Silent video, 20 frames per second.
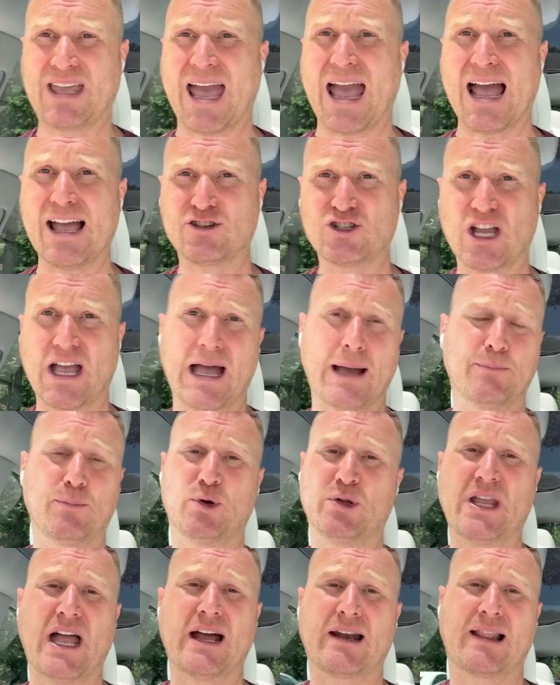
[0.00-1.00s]
Cash
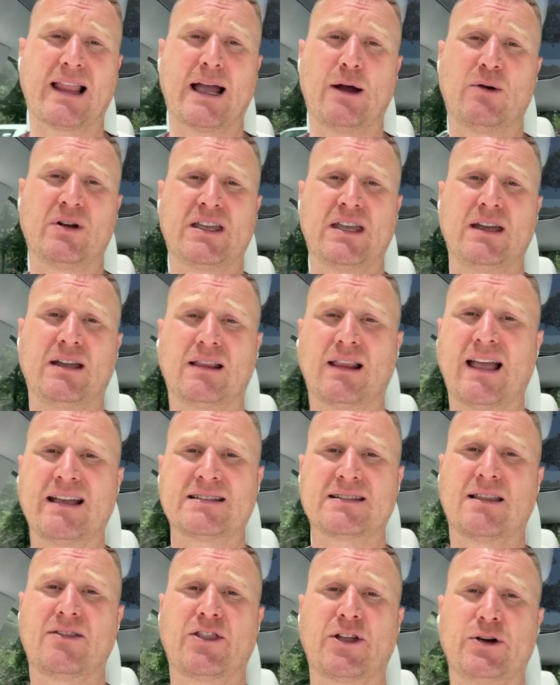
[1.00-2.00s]
App will not allow a kid
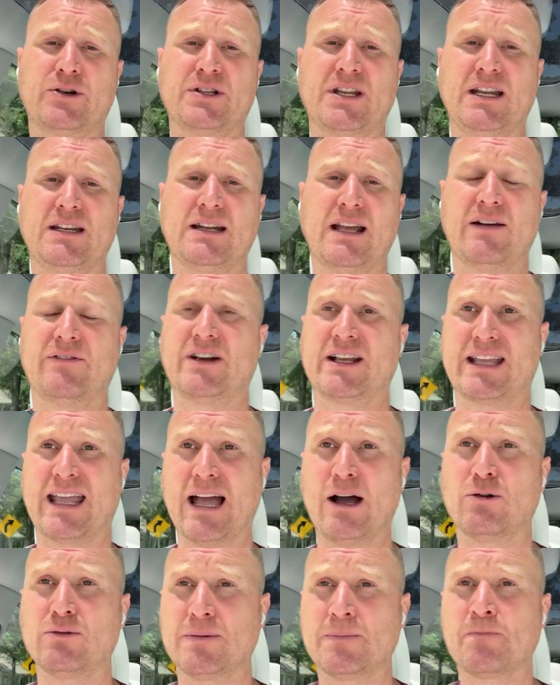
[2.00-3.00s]
less than 13 to have an
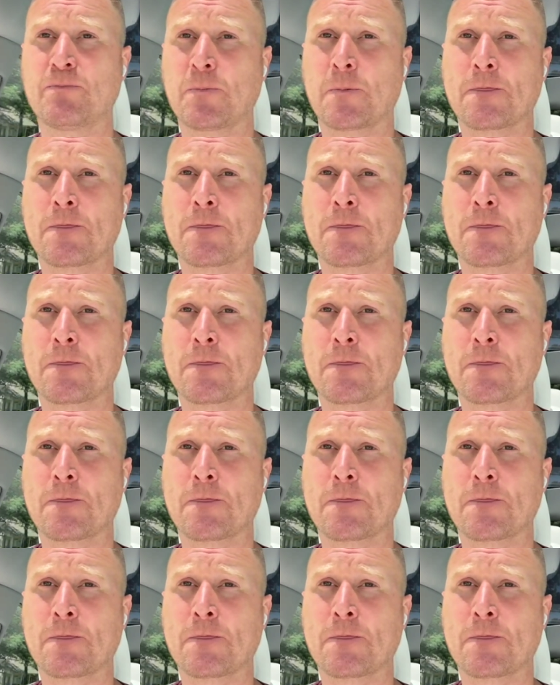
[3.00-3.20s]
account,